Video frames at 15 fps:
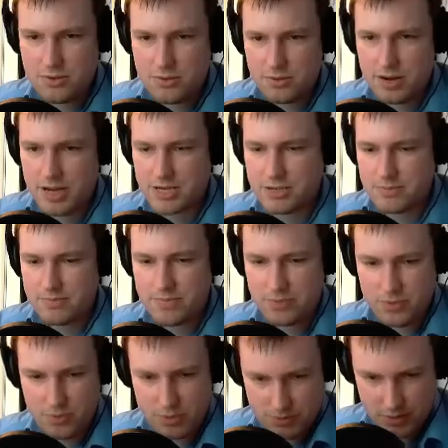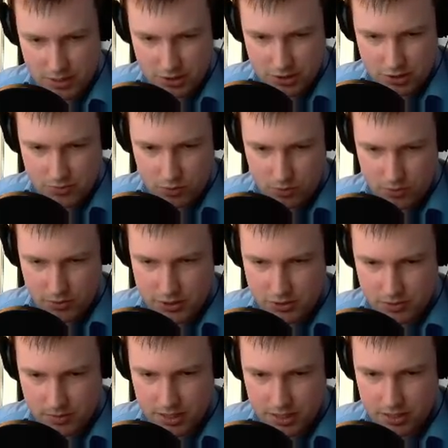Right, which one of the two warp points do I
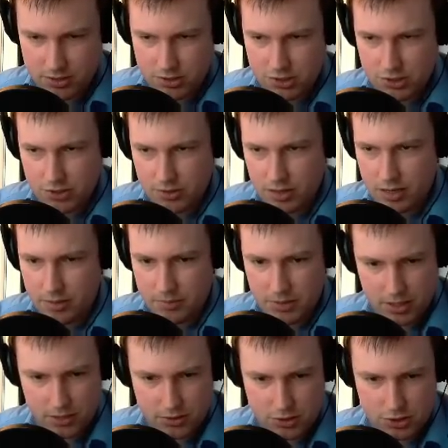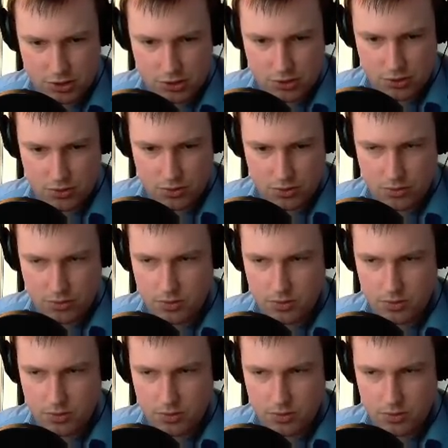want to go to? I want to go to...